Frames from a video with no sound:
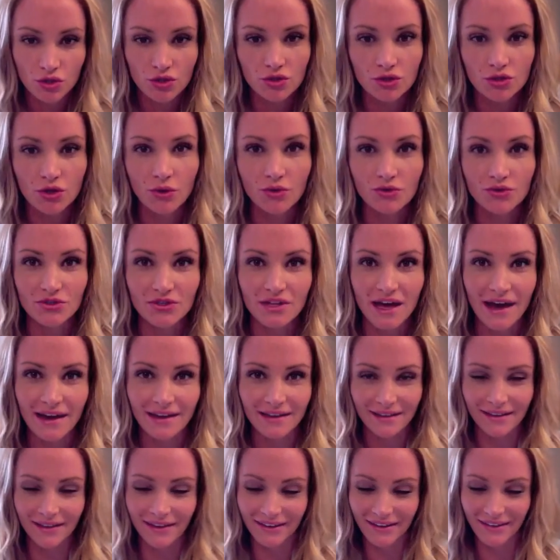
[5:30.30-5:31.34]
Don't do that.
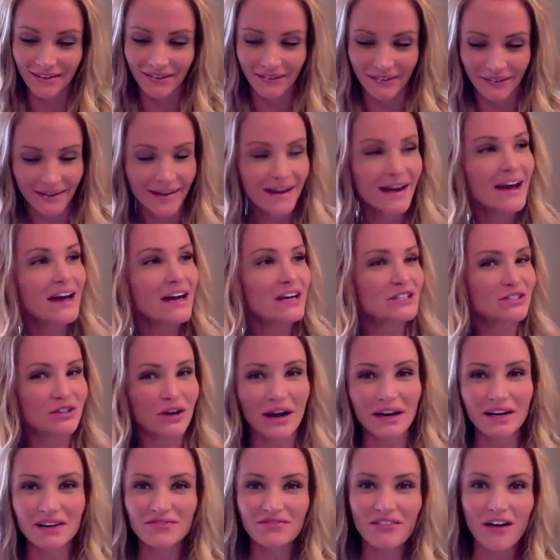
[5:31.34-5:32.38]

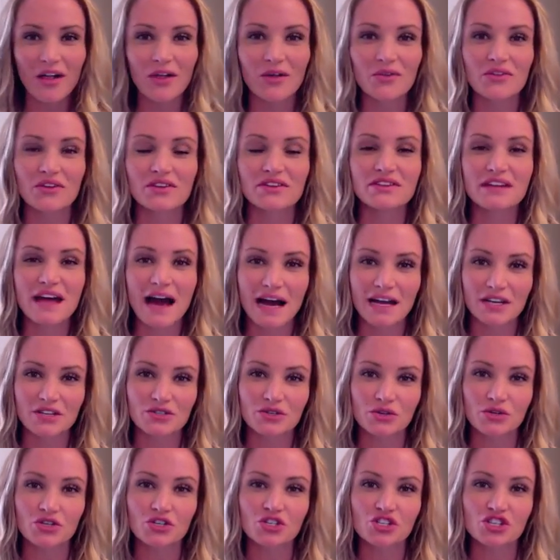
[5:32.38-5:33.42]
Try and follow the
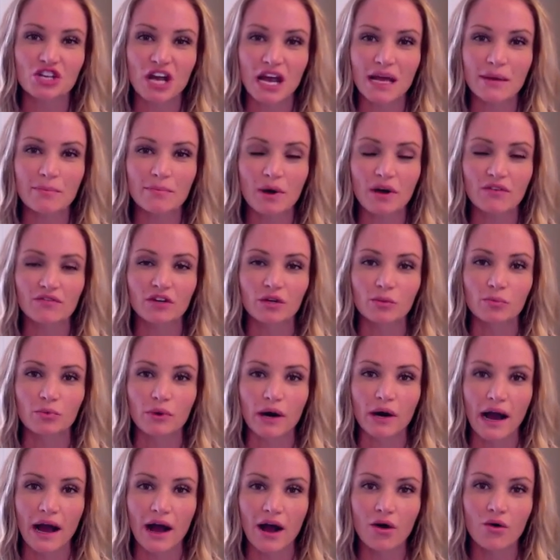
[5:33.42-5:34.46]
natural shape of your
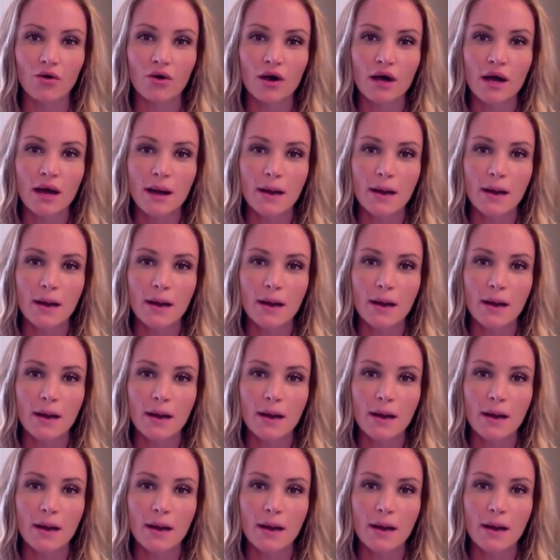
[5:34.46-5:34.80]
brow,